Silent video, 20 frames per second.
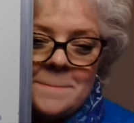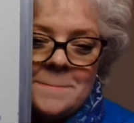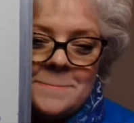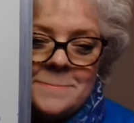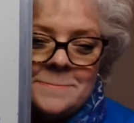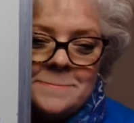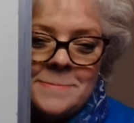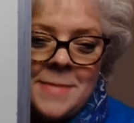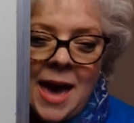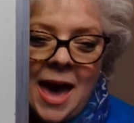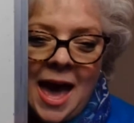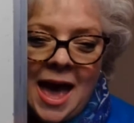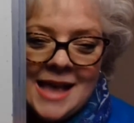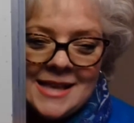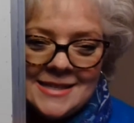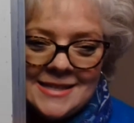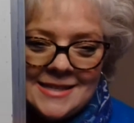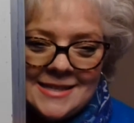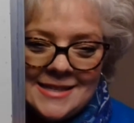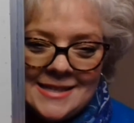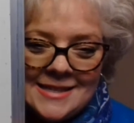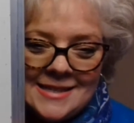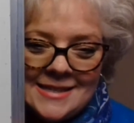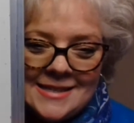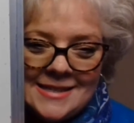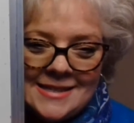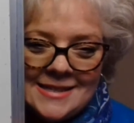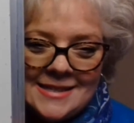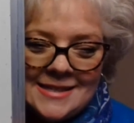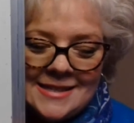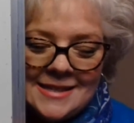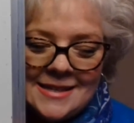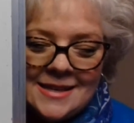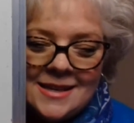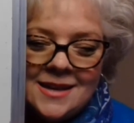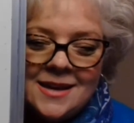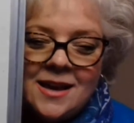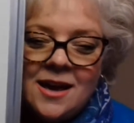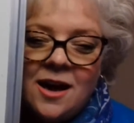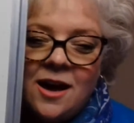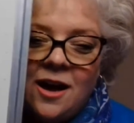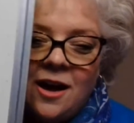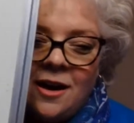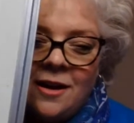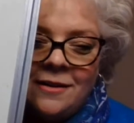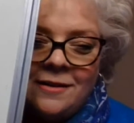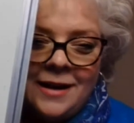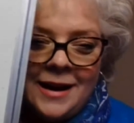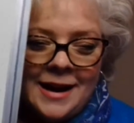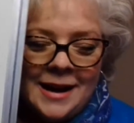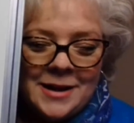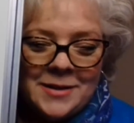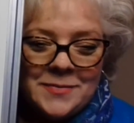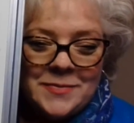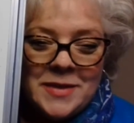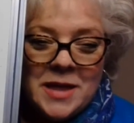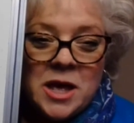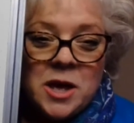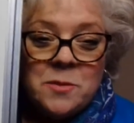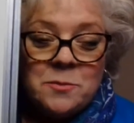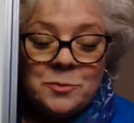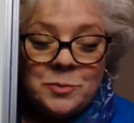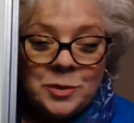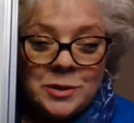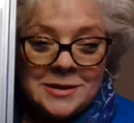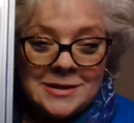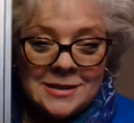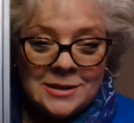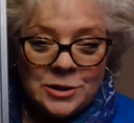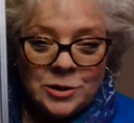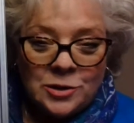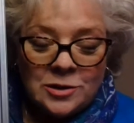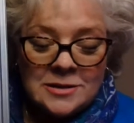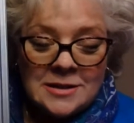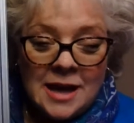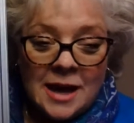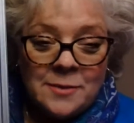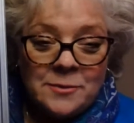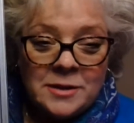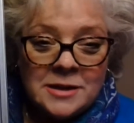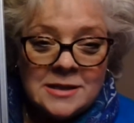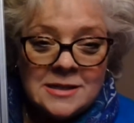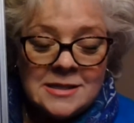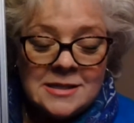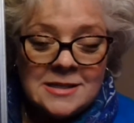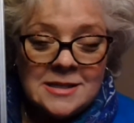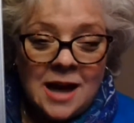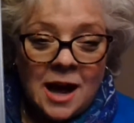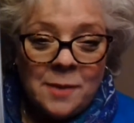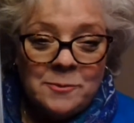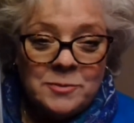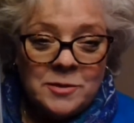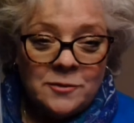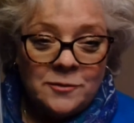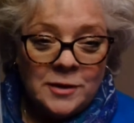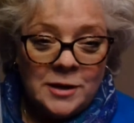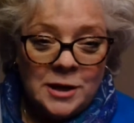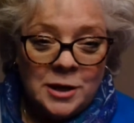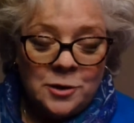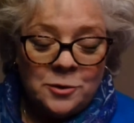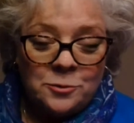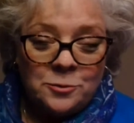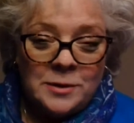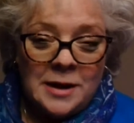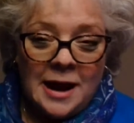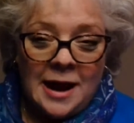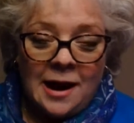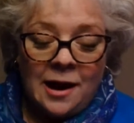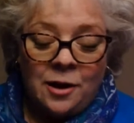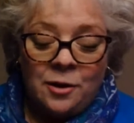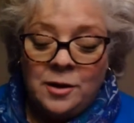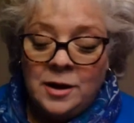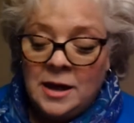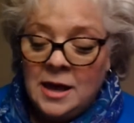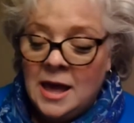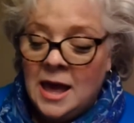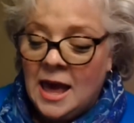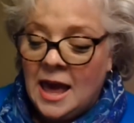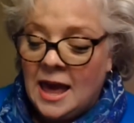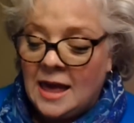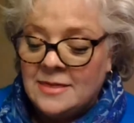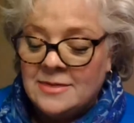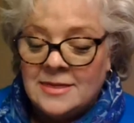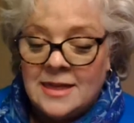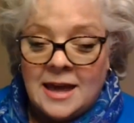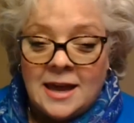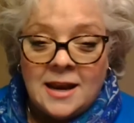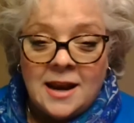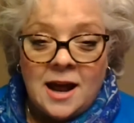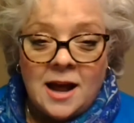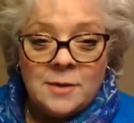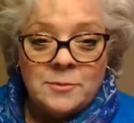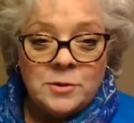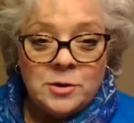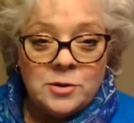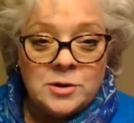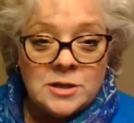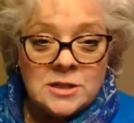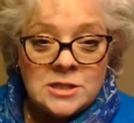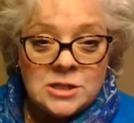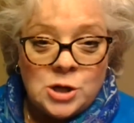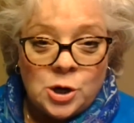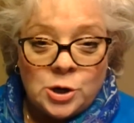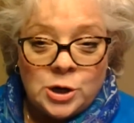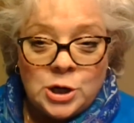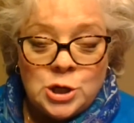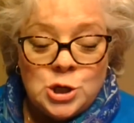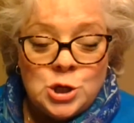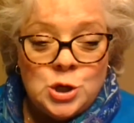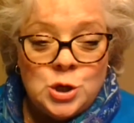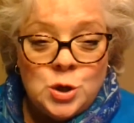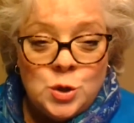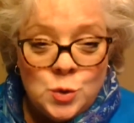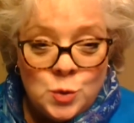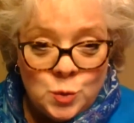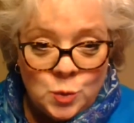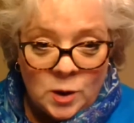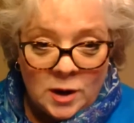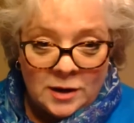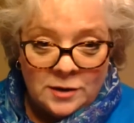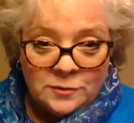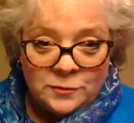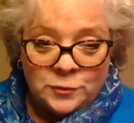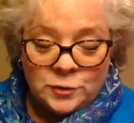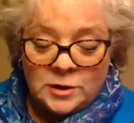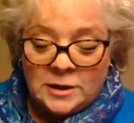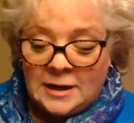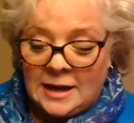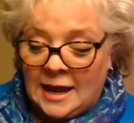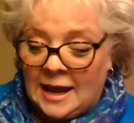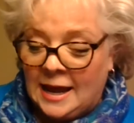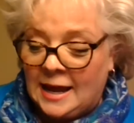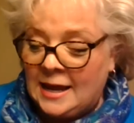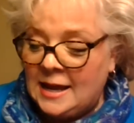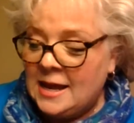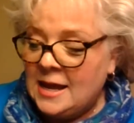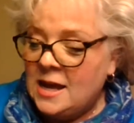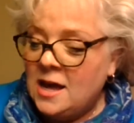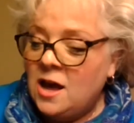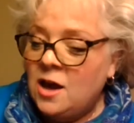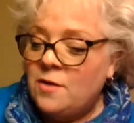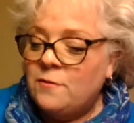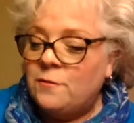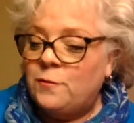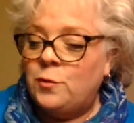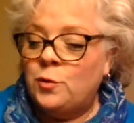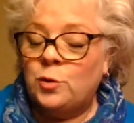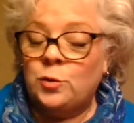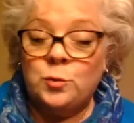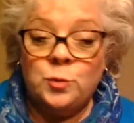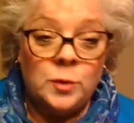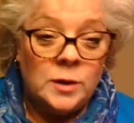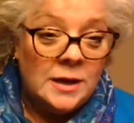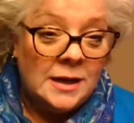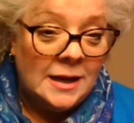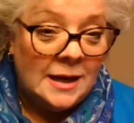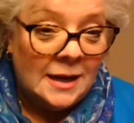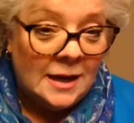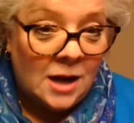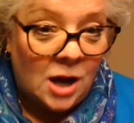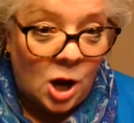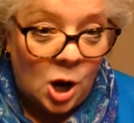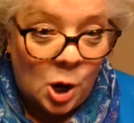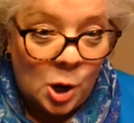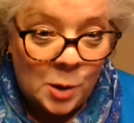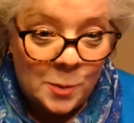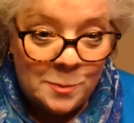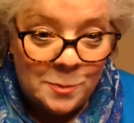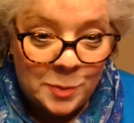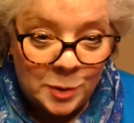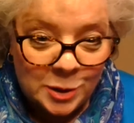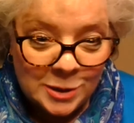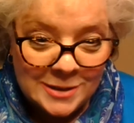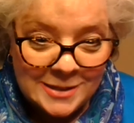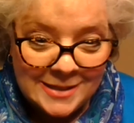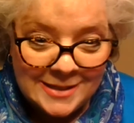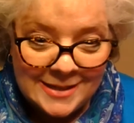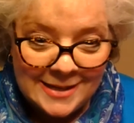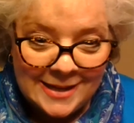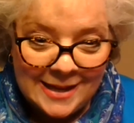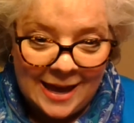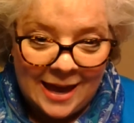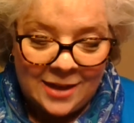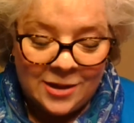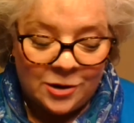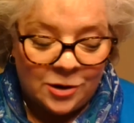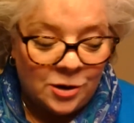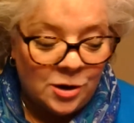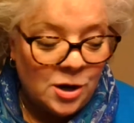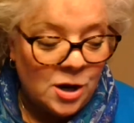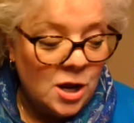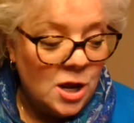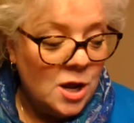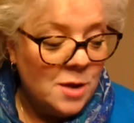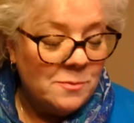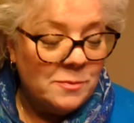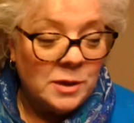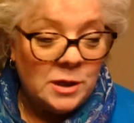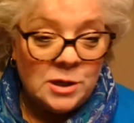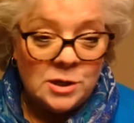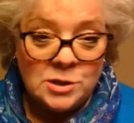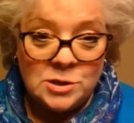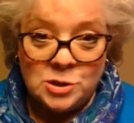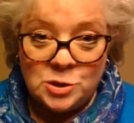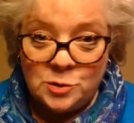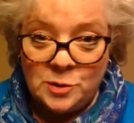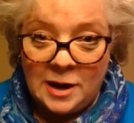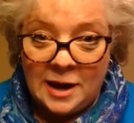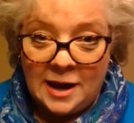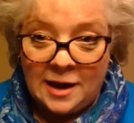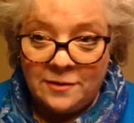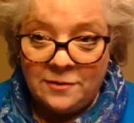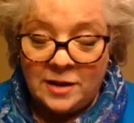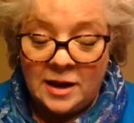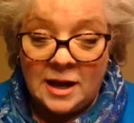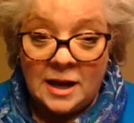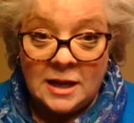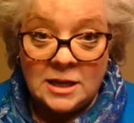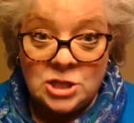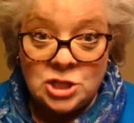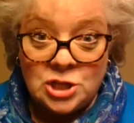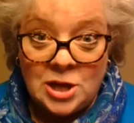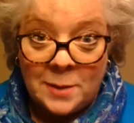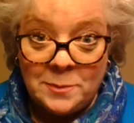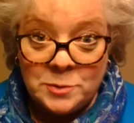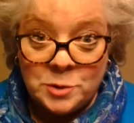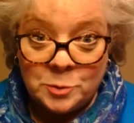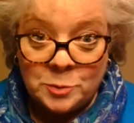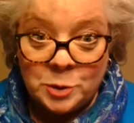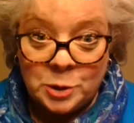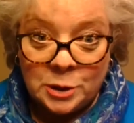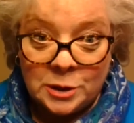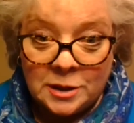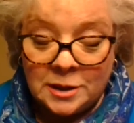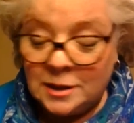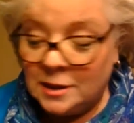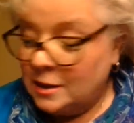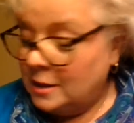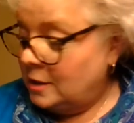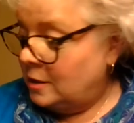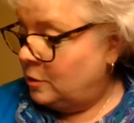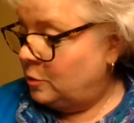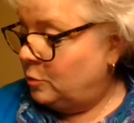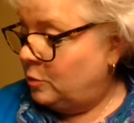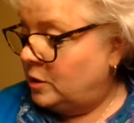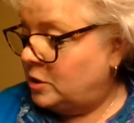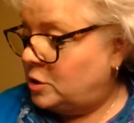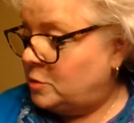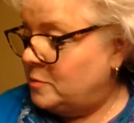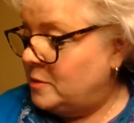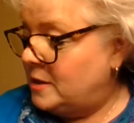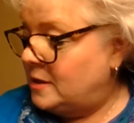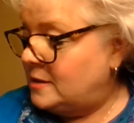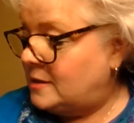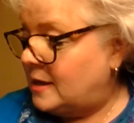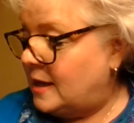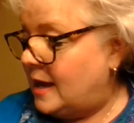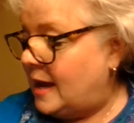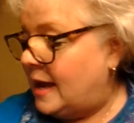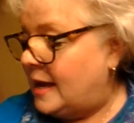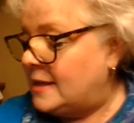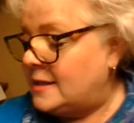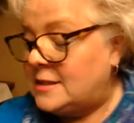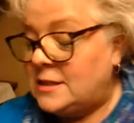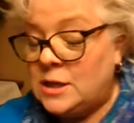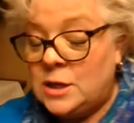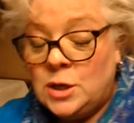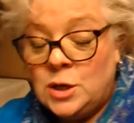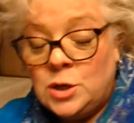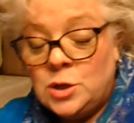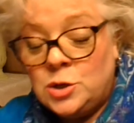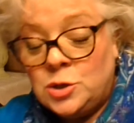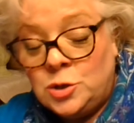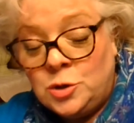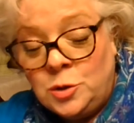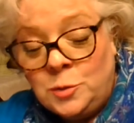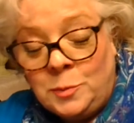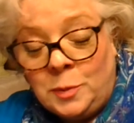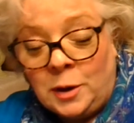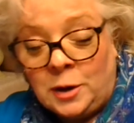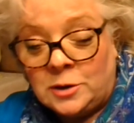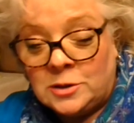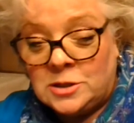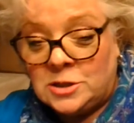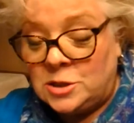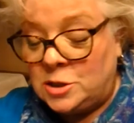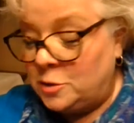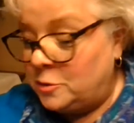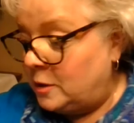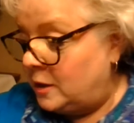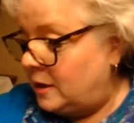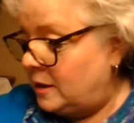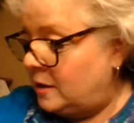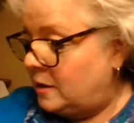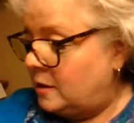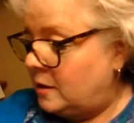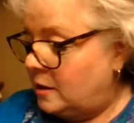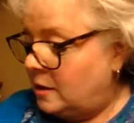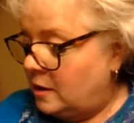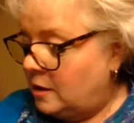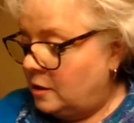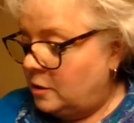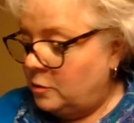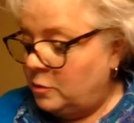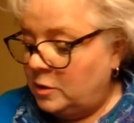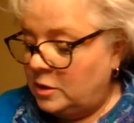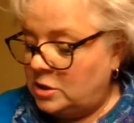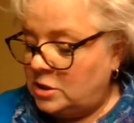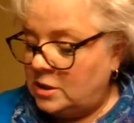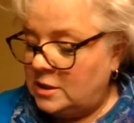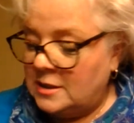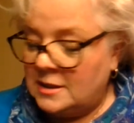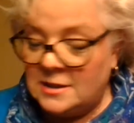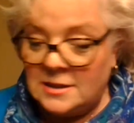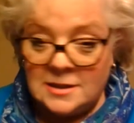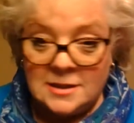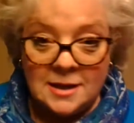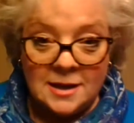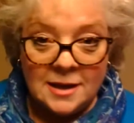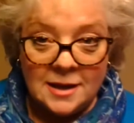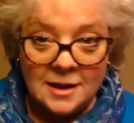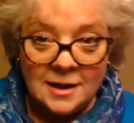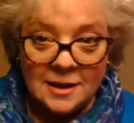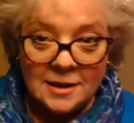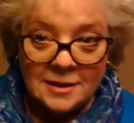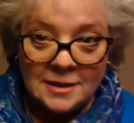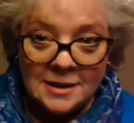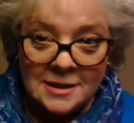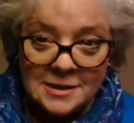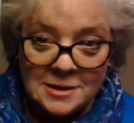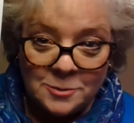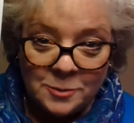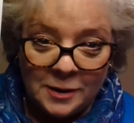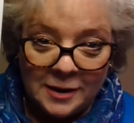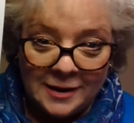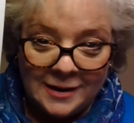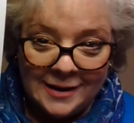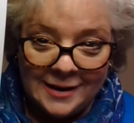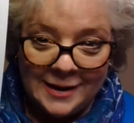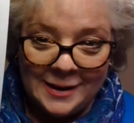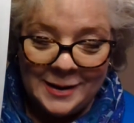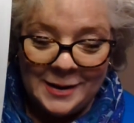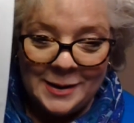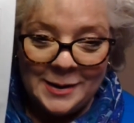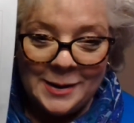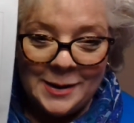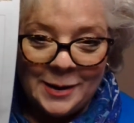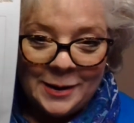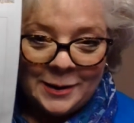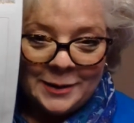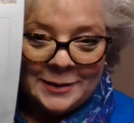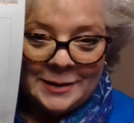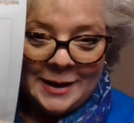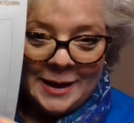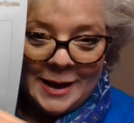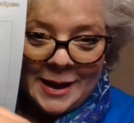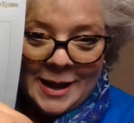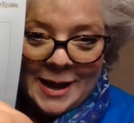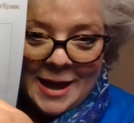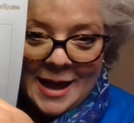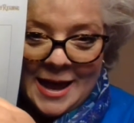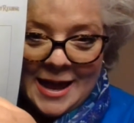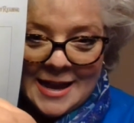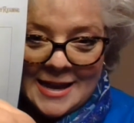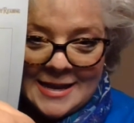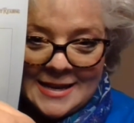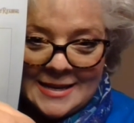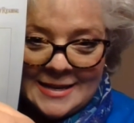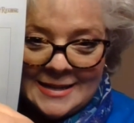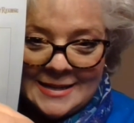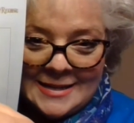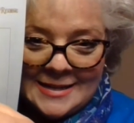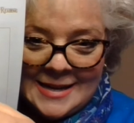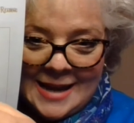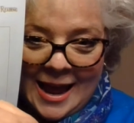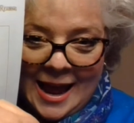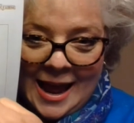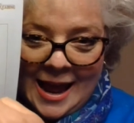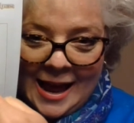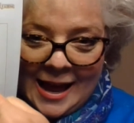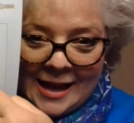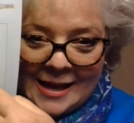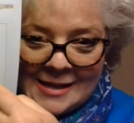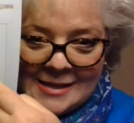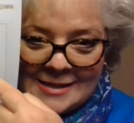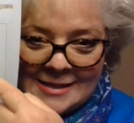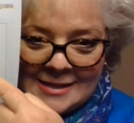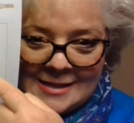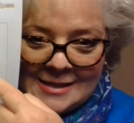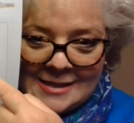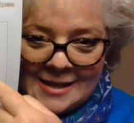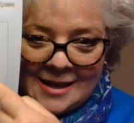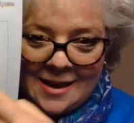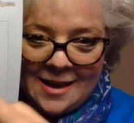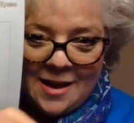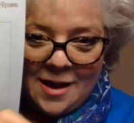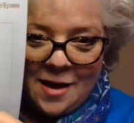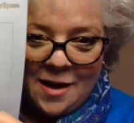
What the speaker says: Mats. All right. Boys and girls, I'm going to stop the video now, and then I'm going to start a new one for today for reading our books together, because you have a chapter book, which means it has two parts to it, which is this one called Nan's